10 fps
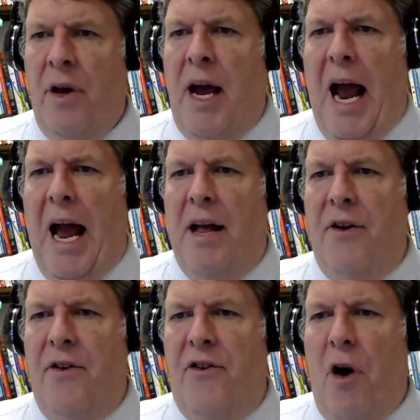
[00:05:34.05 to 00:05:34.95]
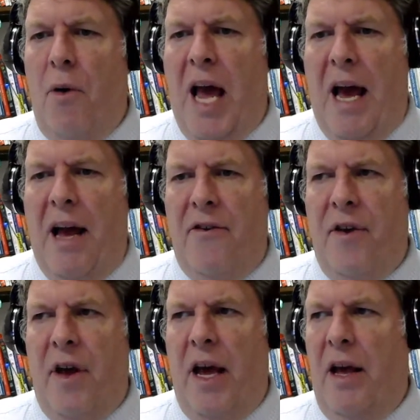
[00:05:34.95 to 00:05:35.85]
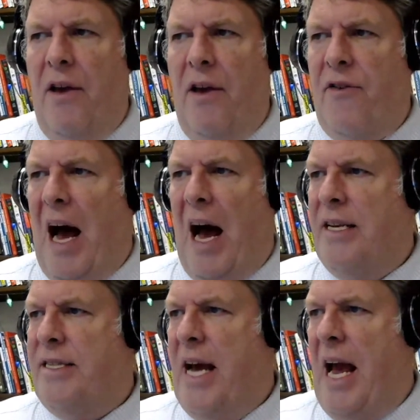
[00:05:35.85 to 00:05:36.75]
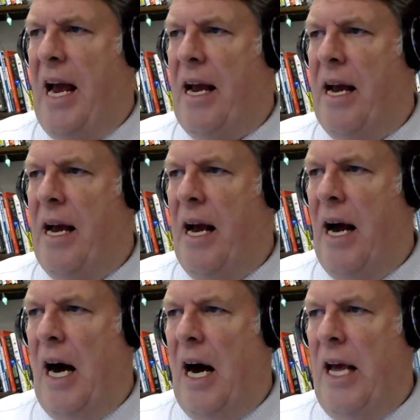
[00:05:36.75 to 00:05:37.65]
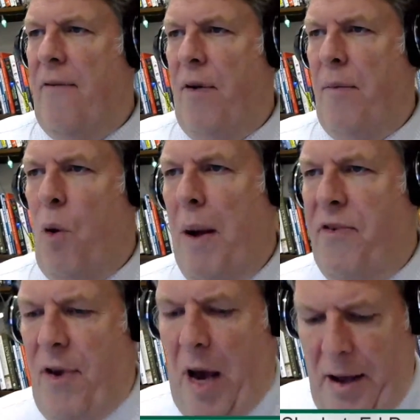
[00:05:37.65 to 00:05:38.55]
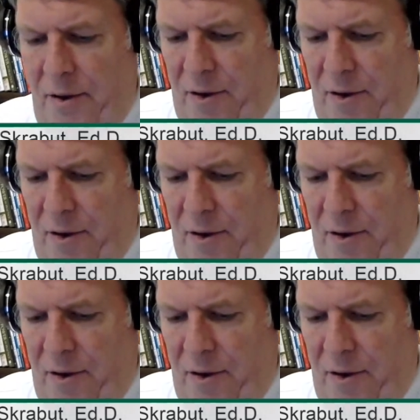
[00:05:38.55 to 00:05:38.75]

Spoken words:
And Showcase is I can take a link from the website.